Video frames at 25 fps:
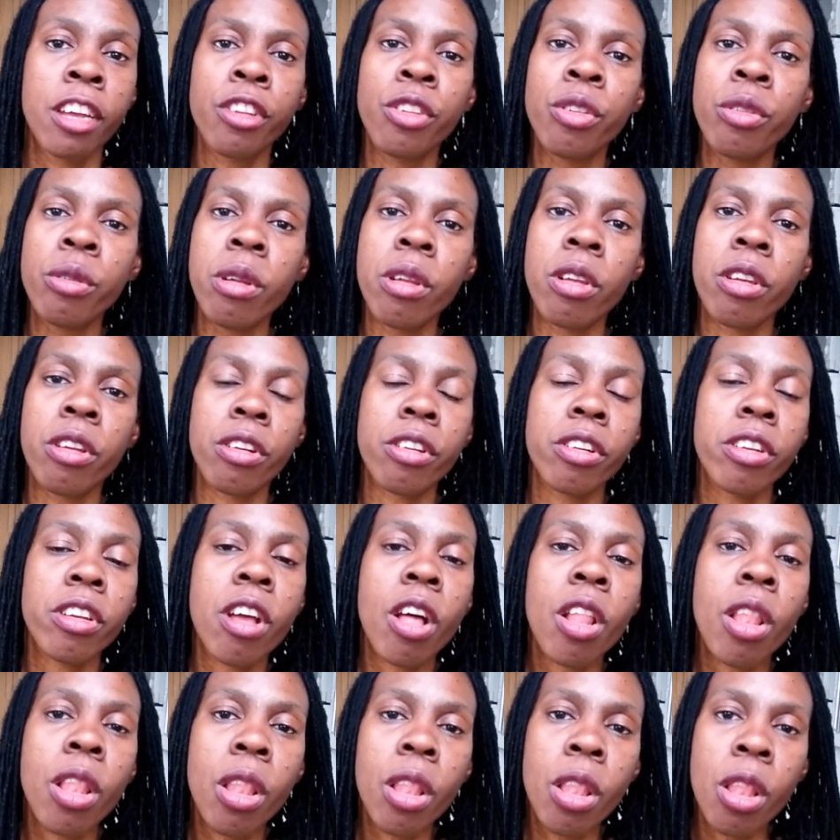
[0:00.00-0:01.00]
You learn
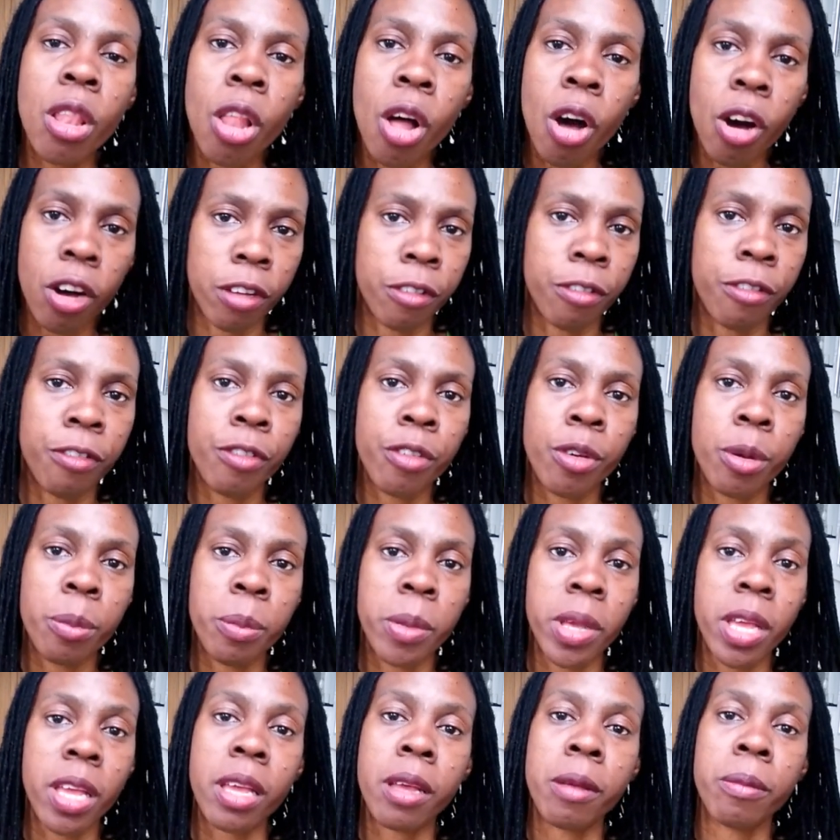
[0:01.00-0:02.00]
a lot
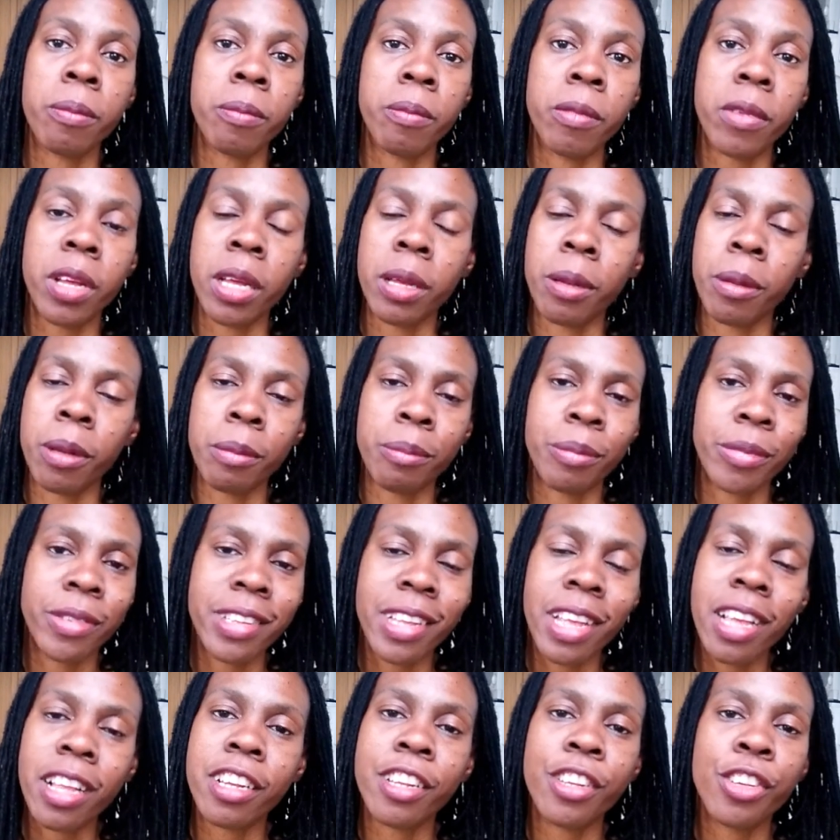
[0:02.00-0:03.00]
from him. I'm
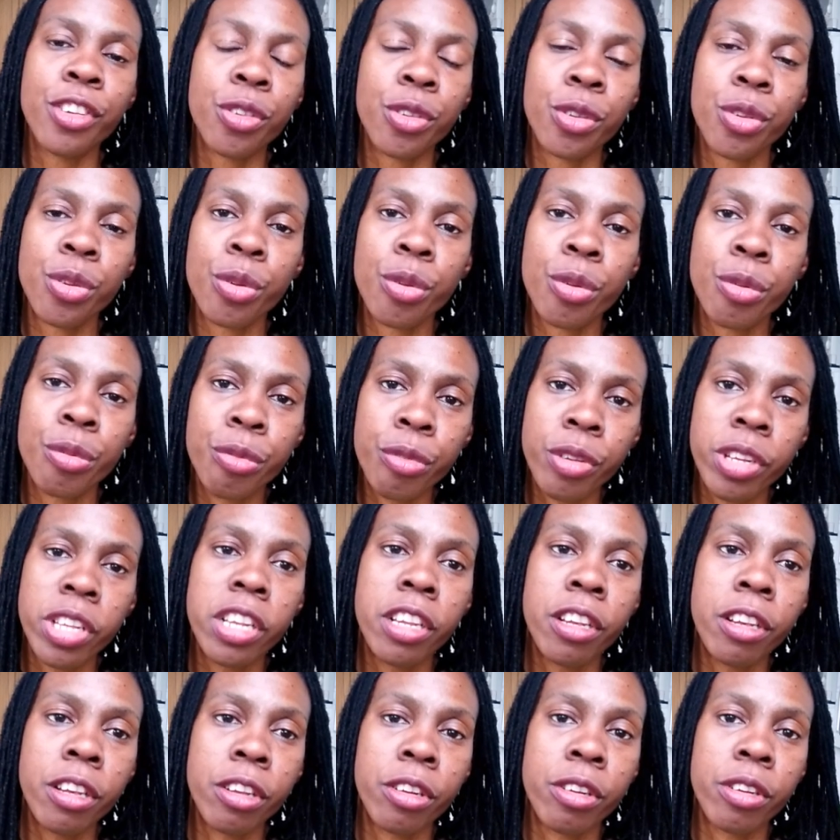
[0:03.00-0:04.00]
telling you, you
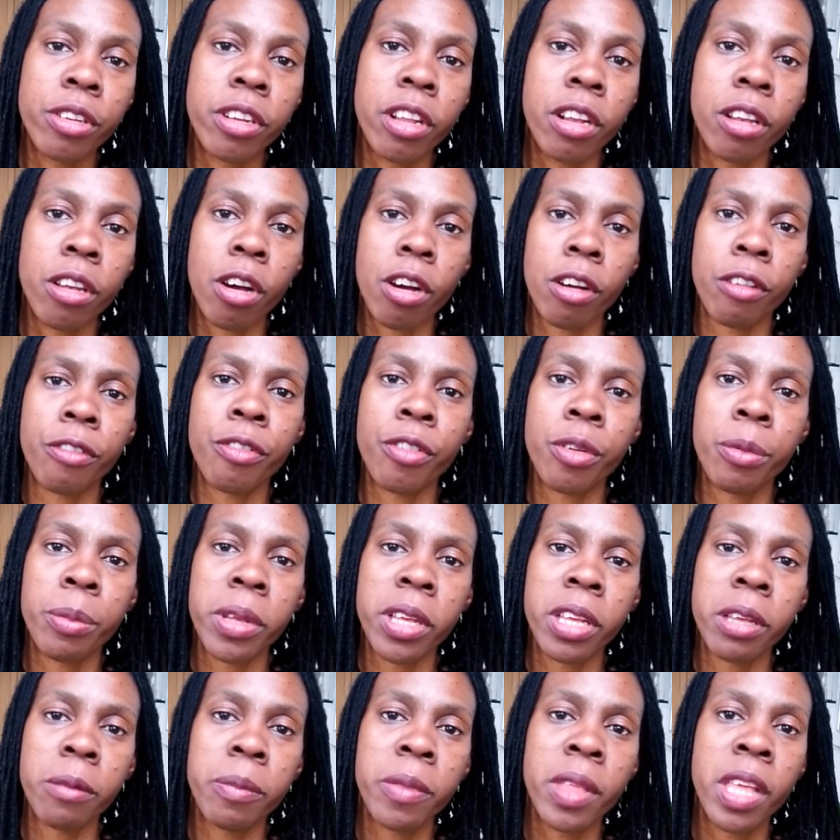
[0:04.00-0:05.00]
really learn a lot from
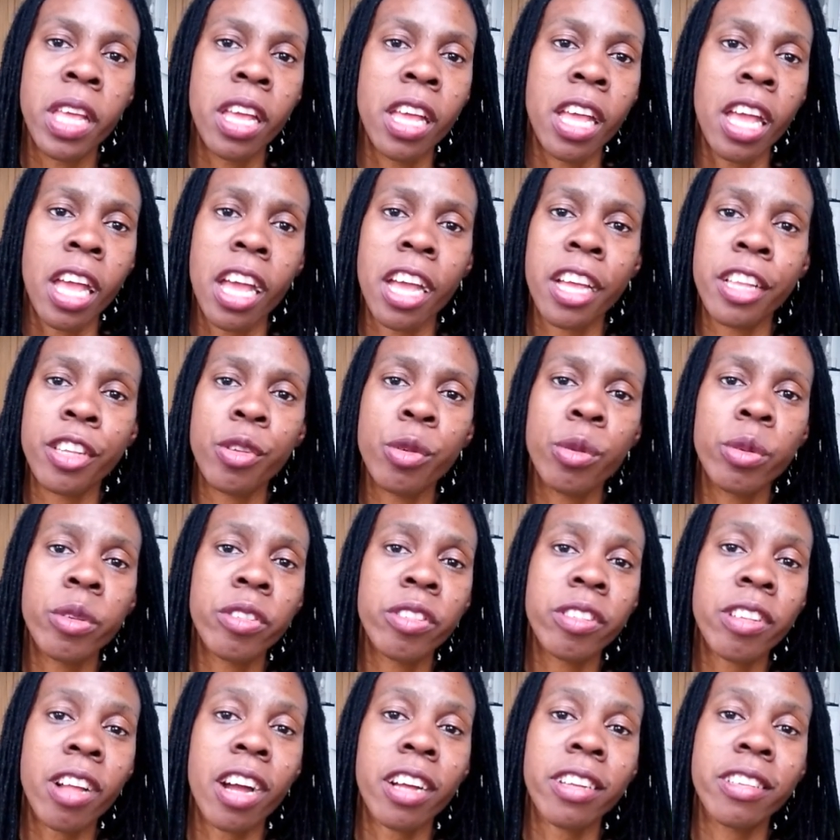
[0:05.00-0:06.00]
him. And you'll
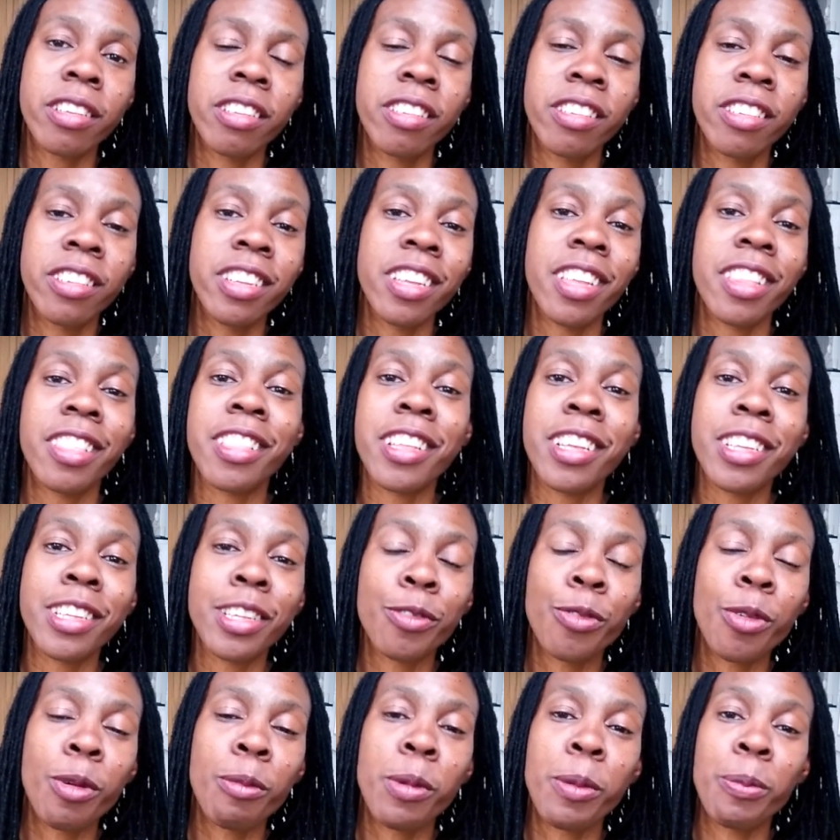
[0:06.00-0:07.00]
start to see
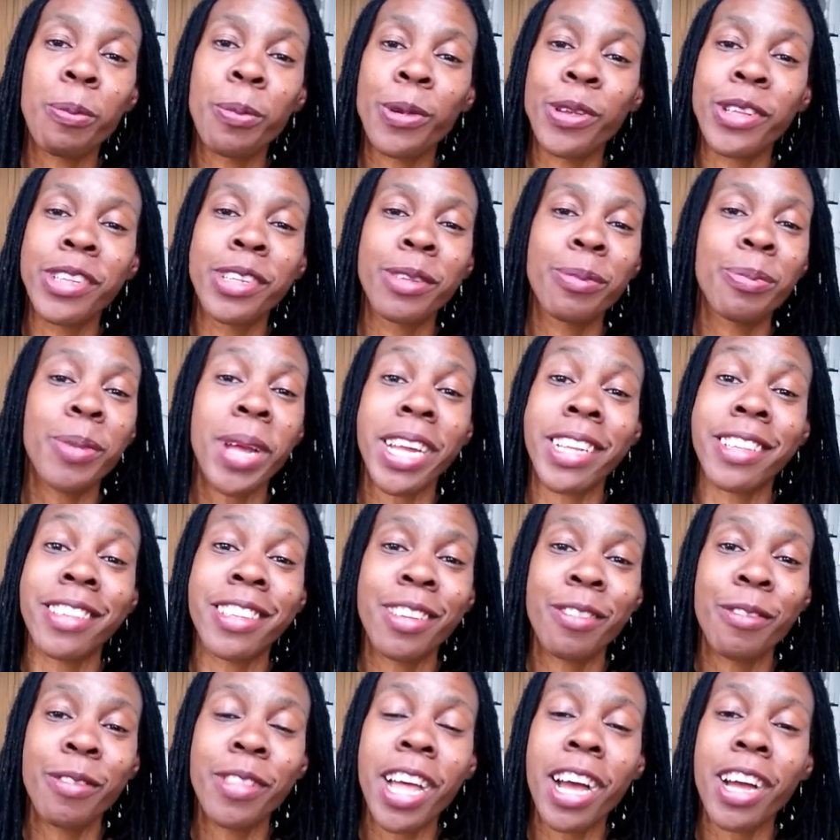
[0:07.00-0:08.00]
things from a
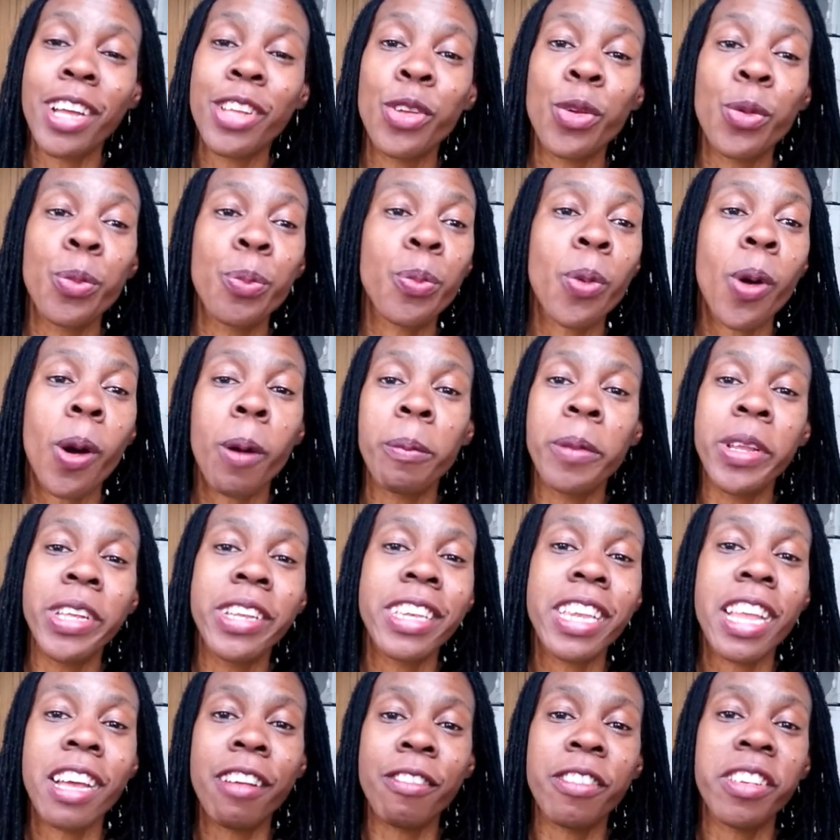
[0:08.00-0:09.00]
perspective that you probably
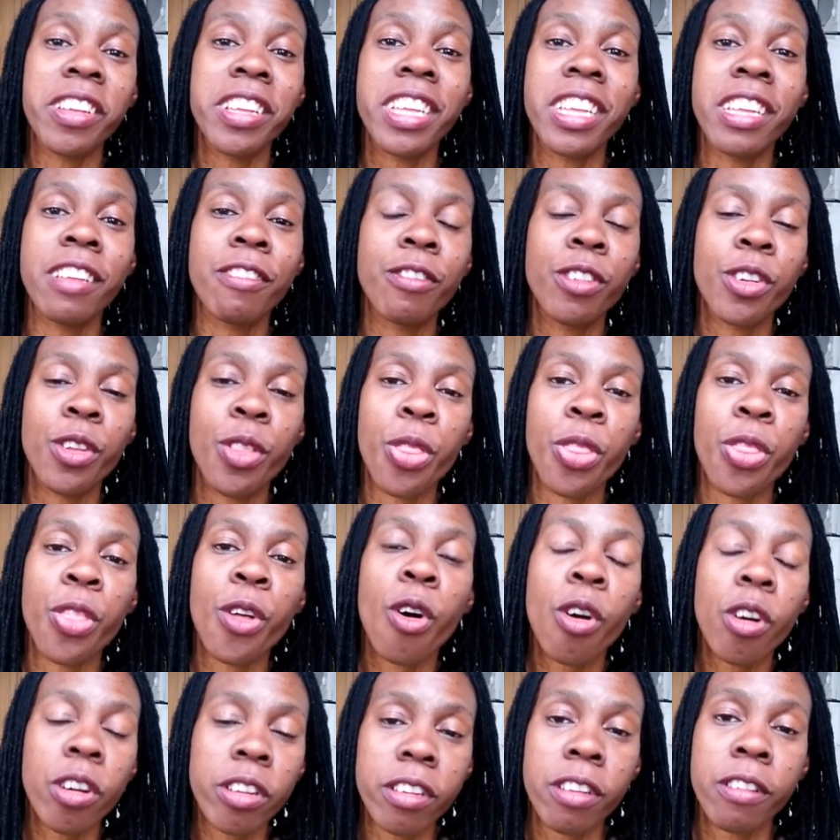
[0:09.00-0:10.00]
never even
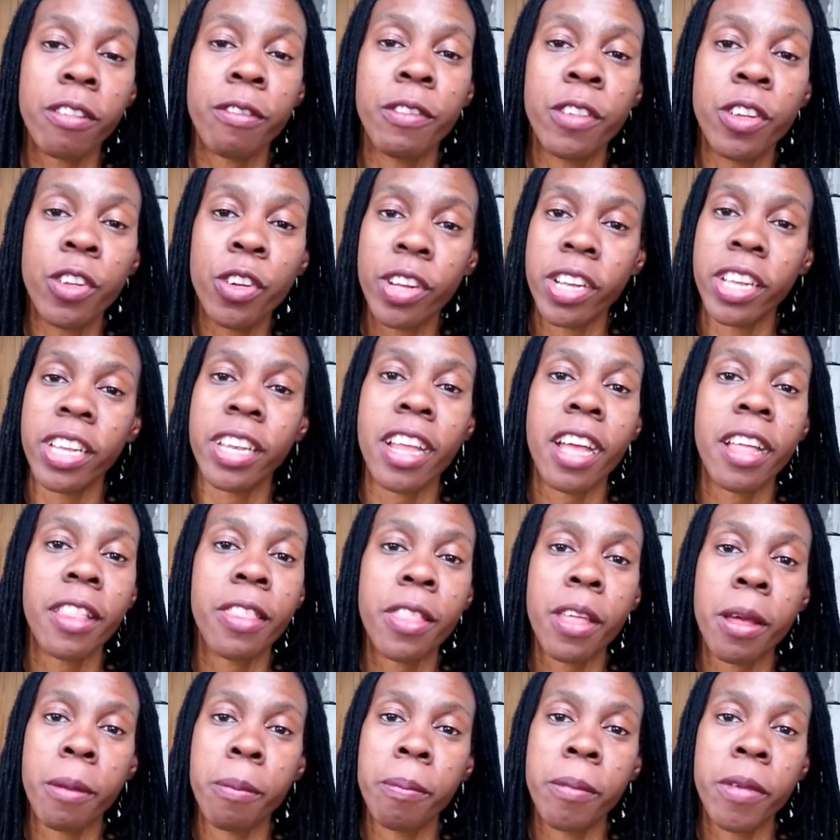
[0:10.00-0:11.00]
thought of looking
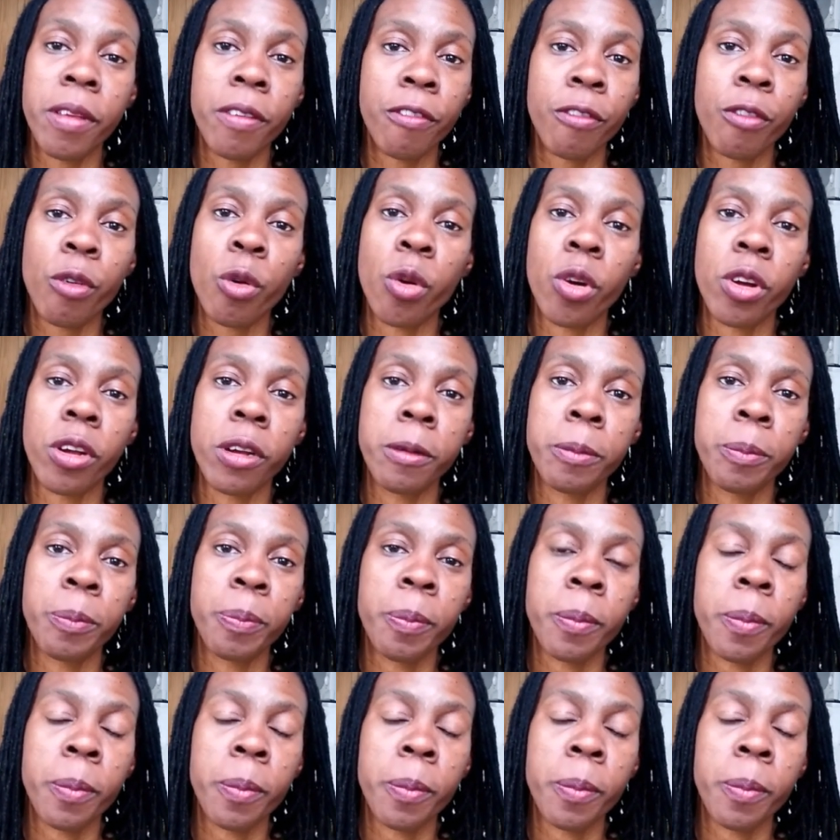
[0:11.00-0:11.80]
at them before.